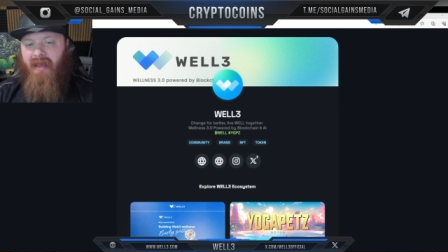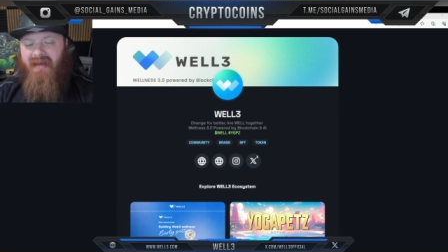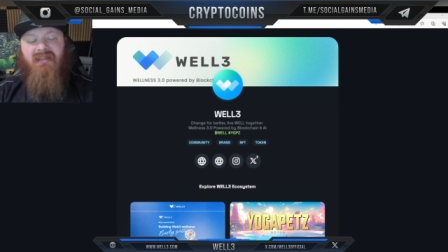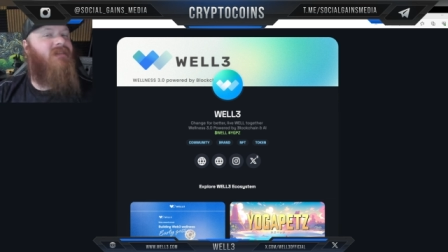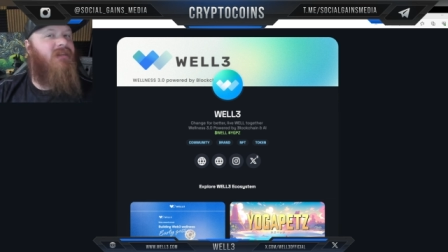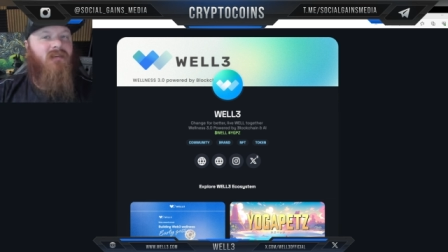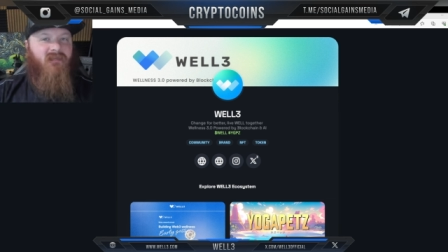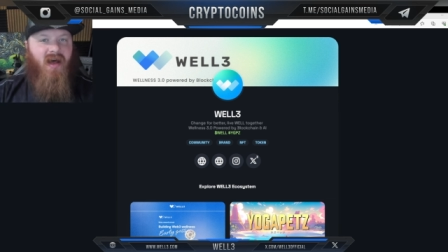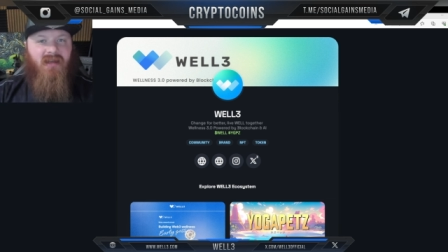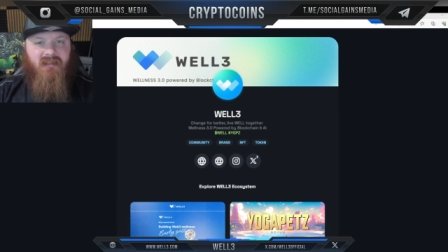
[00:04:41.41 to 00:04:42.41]
and
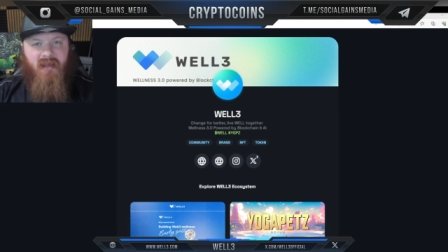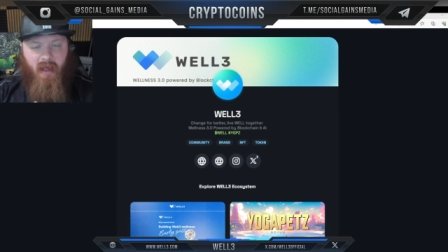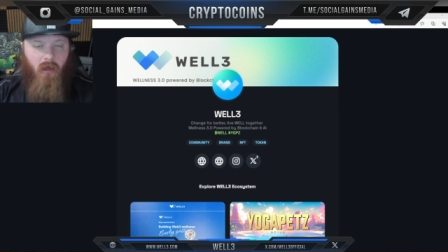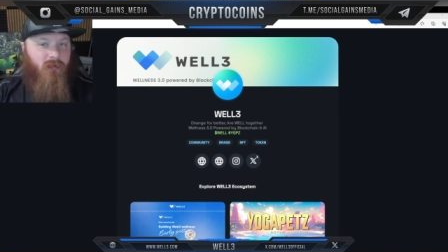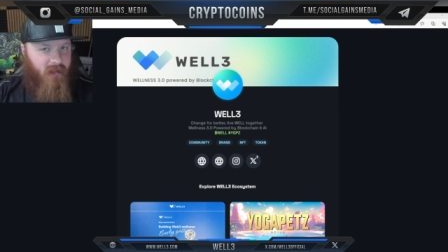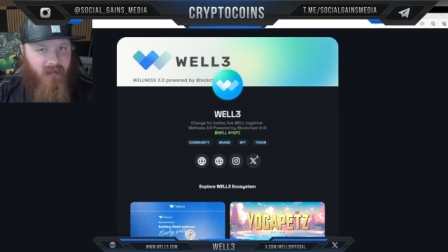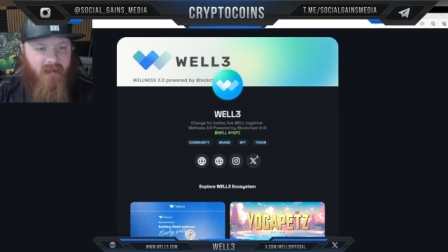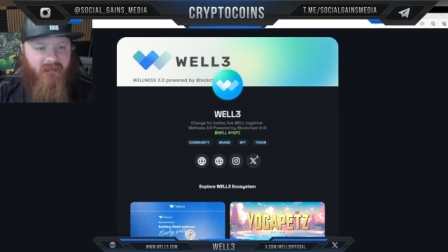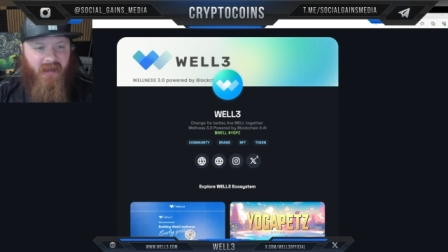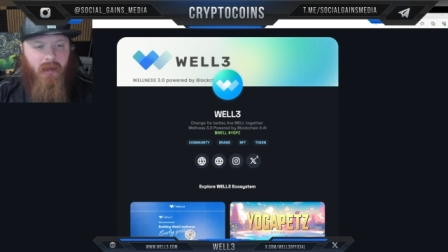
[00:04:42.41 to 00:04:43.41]
incentivize healthy
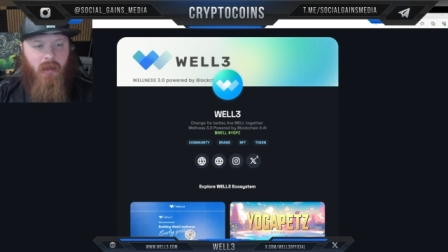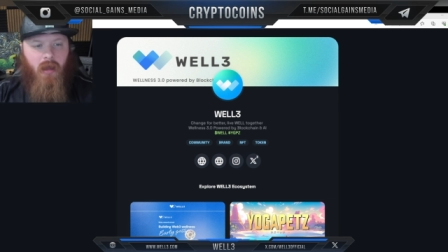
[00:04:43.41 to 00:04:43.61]
living